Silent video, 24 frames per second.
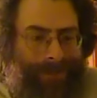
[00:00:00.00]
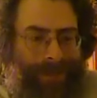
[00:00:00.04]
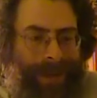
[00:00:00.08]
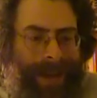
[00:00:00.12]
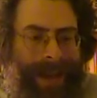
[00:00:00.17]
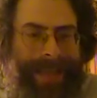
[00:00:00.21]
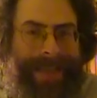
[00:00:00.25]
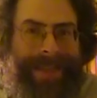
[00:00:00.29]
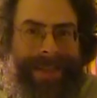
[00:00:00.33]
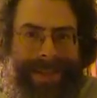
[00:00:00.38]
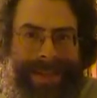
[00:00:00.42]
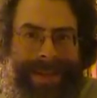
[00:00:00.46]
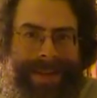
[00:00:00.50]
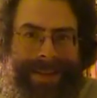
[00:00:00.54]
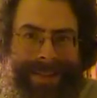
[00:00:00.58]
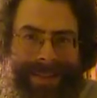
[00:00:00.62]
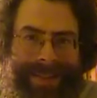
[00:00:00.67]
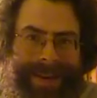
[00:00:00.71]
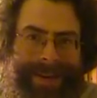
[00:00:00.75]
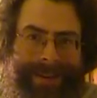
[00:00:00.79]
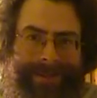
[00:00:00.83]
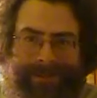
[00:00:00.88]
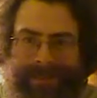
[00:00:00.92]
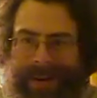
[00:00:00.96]

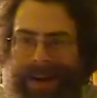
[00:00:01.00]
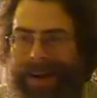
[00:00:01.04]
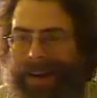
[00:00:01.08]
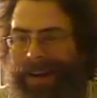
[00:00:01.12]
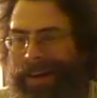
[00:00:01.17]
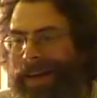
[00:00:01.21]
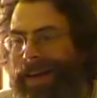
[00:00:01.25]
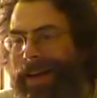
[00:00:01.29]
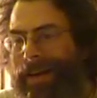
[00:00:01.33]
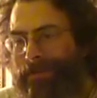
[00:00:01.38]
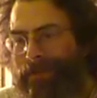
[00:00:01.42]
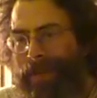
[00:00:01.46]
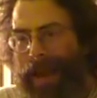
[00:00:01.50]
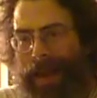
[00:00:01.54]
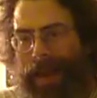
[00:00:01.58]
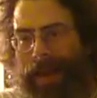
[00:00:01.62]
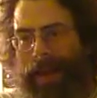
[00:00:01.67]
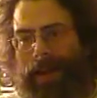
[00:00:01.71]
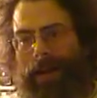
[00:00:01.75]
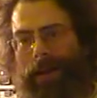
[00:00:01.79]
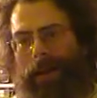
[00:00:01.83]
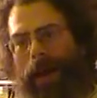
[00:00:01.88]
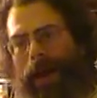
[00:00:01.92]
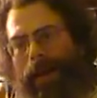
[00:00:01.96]
basically, by making
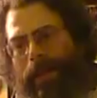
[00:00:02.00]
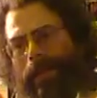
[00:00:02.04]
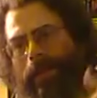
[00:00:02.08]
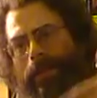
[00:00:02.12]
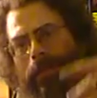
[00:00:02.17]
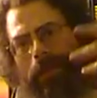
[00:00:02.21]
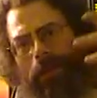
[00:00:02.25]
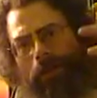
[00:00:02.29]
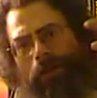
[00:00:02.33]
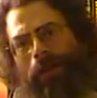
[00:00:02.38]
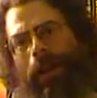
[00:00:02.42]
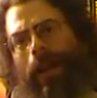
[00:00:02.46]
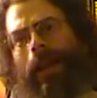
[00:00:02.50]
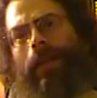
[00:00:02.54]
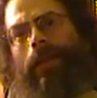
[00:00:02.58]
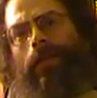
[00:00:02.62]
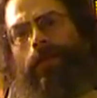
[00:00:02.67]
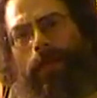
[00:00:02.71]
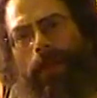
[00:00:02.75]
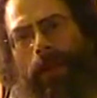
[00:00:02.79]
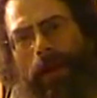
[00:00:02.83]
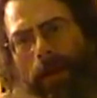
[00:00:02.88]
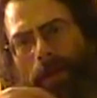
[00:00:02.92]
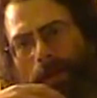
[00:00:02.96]
an alliance. There's a chance
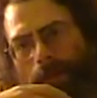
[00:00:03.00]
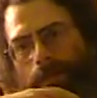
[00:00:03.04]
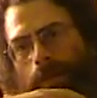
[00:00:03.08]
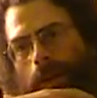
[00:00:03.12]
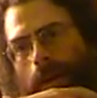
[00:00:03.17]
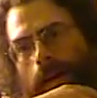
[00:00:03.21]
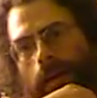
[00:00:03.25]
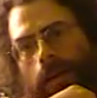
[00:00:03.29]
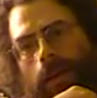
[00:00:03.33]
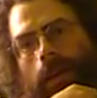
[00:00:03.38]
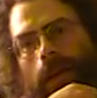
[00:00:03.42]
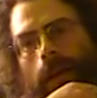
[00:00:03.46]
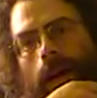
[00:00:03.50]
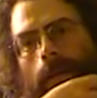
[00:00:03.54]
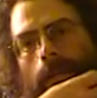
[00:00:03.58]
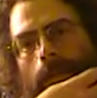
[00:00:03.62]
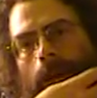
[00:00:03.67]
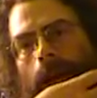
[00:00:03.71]
for the other players to come